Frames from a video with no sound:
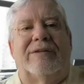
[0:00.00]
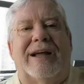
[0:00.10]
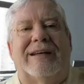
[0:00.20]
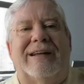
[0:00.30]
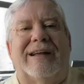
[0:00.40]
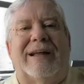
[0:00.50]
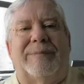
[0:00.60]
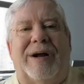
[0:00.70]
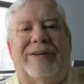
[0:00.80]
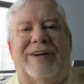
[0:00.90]
Create a
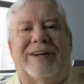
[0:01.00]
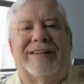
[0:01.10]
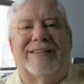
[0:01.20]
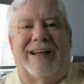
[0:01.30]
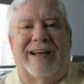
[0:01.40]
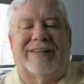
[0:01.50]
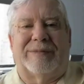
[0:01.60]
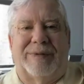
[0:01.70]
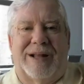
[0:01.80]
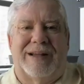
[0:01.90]
project and
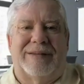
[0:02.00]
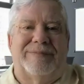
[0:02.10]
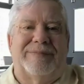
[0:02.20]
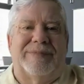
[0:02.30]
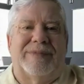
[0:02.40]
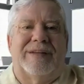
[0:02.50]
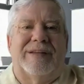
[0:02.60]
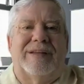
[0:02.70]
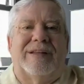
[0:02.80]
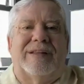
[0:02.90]
task plan.
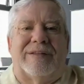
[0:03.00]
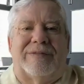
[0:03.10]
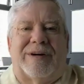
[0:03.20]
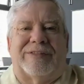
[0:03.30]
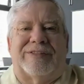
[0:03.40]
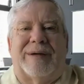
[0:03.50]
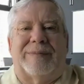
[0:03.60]
The first